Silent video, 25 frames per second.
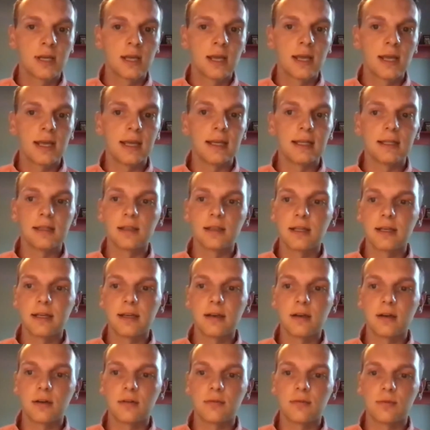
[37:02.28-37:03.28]
in light
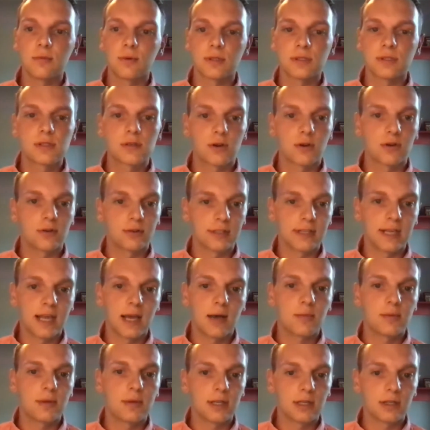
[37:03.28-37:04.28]
of what's currently
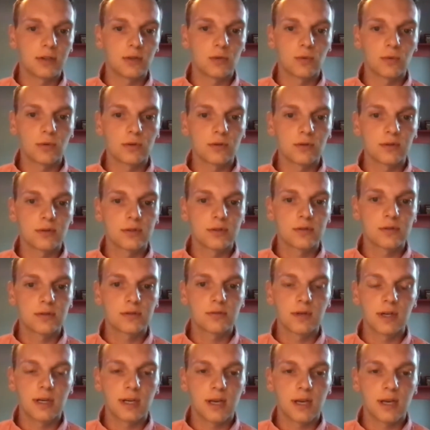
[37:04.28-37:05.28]
happening in the world
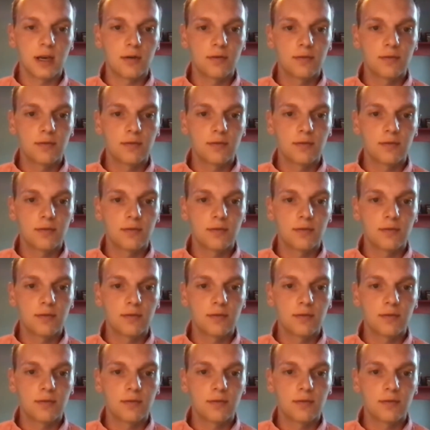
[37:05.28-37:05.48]
right now.